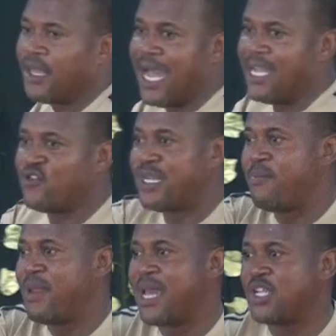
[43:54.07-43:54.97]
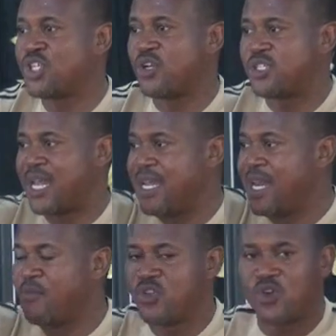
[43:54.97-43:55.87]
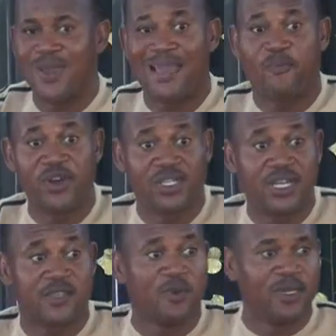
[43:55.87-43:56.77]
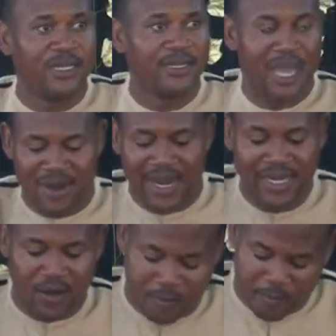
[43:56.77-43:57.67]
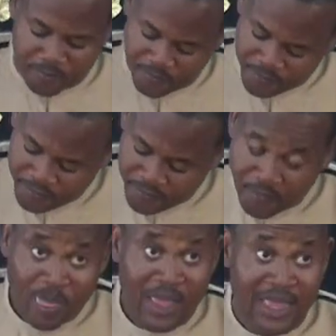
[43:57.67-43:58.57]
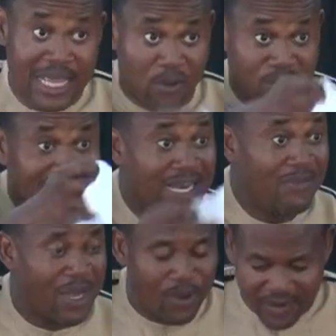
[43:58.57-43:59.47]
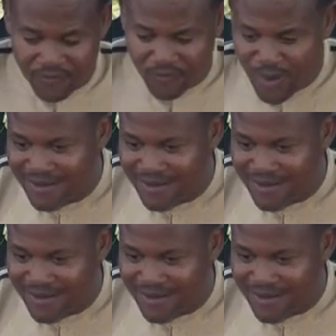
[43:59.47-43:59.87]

I told them in our church, at the Lebu church where I preached this morning, I'm rounding up that I was telling my wife. We were